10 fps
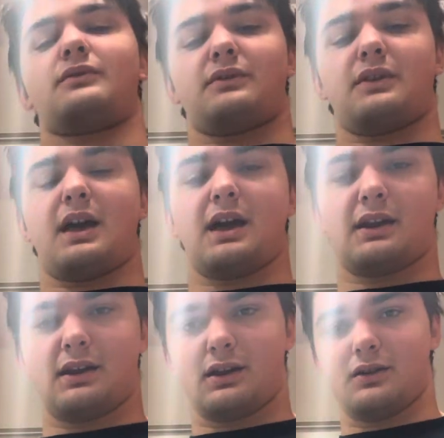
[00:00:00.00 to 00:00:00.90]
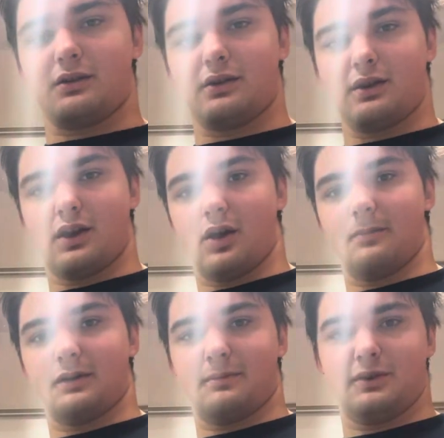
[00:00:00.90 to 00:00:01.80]
that I'm
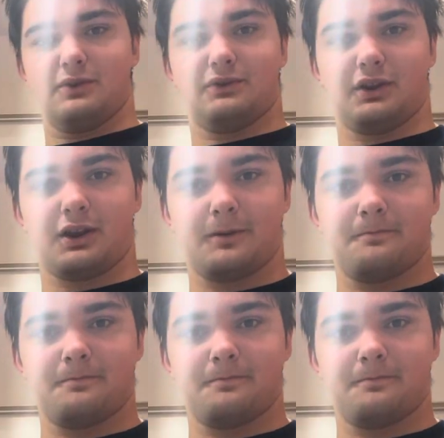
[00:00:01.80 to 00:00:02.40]
going to be using